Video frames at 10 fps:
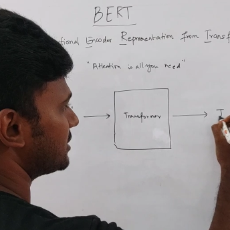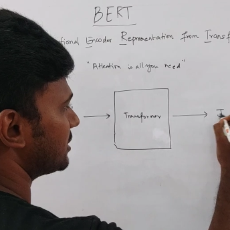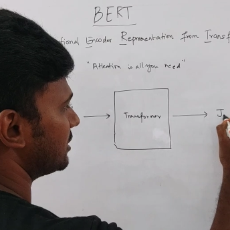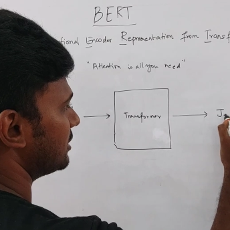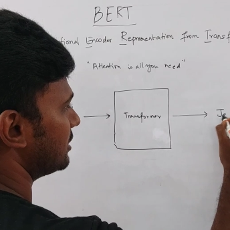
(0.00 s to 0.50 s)

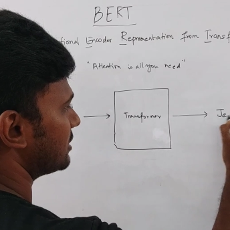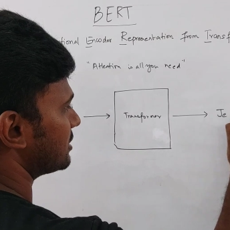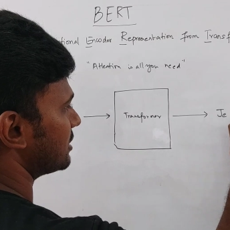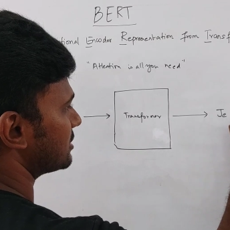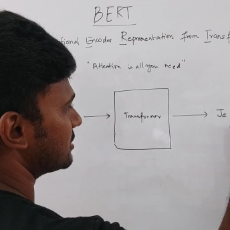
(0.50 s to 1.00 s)
Basically it
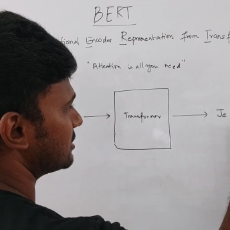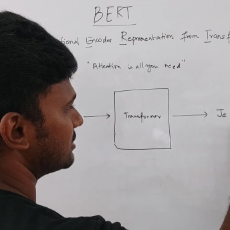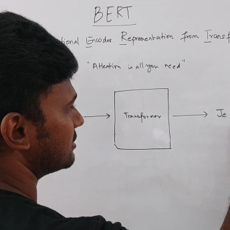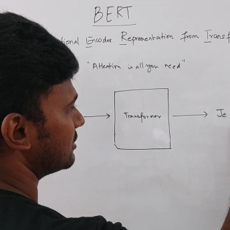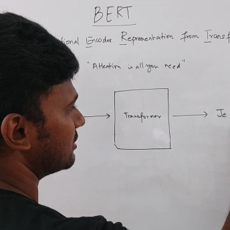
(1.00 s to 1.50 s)
says
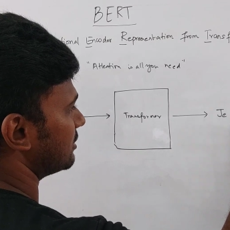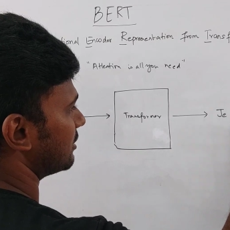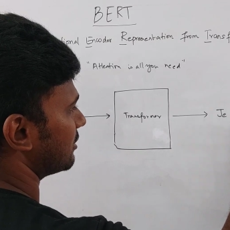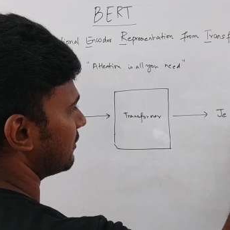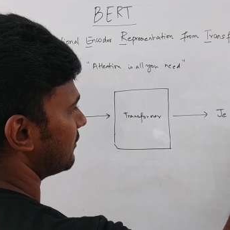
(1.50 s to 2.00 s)

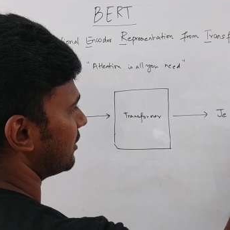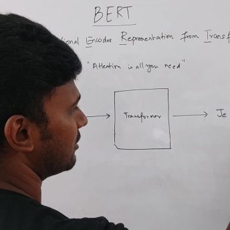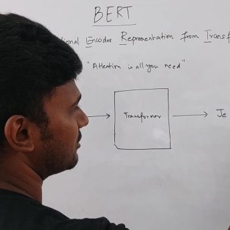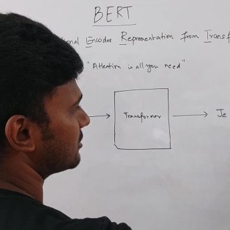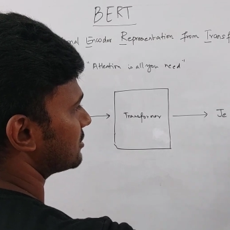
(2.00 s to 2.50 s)

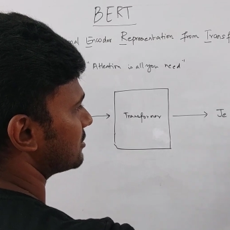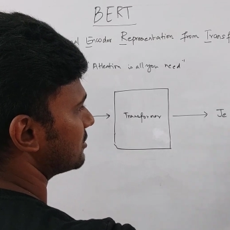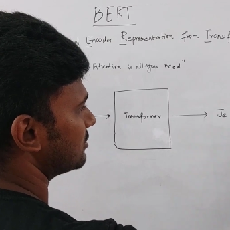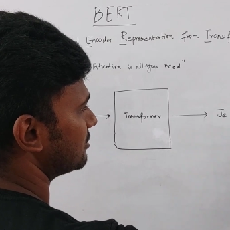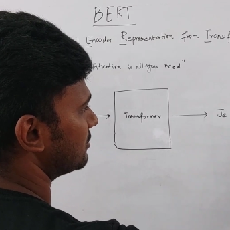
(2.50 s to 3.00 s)
yes,
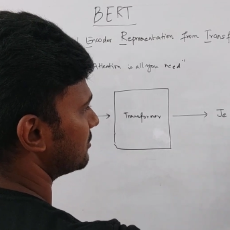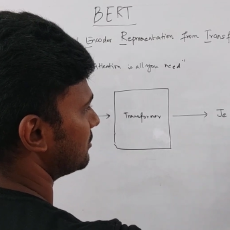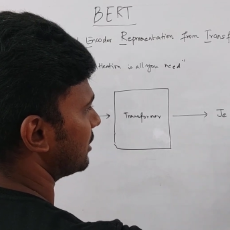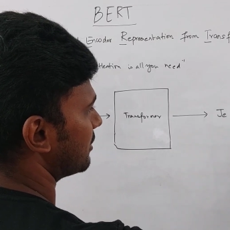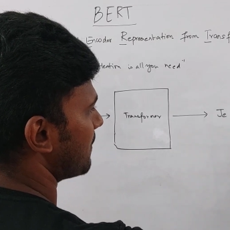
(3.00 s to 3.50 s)

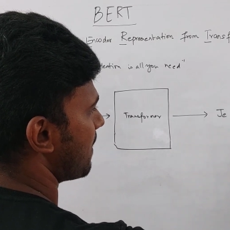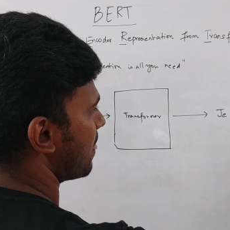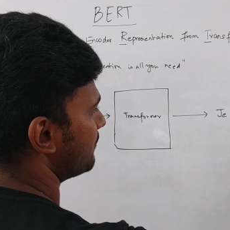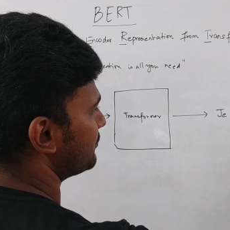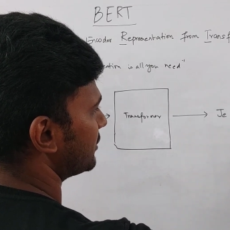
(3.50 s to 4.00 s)
but
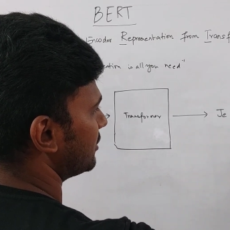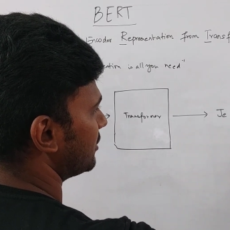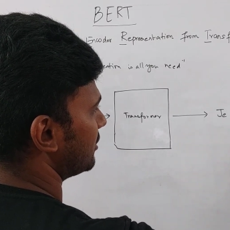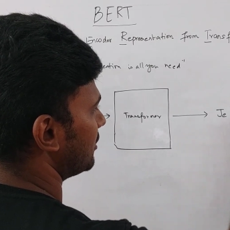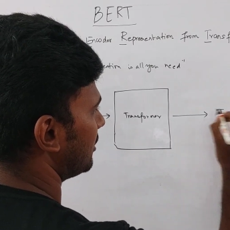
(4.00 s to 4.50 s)

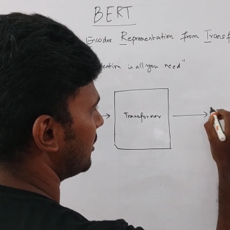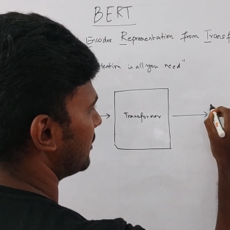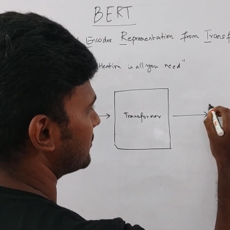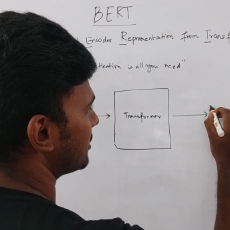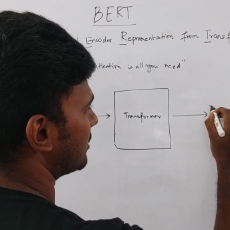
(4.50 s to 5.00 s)

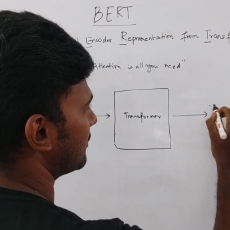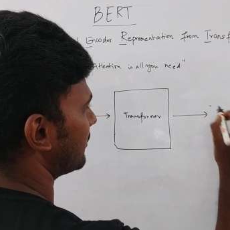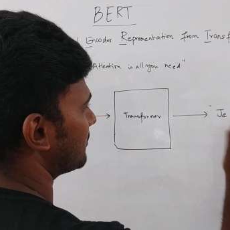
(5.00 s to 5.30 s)
I'm sorry if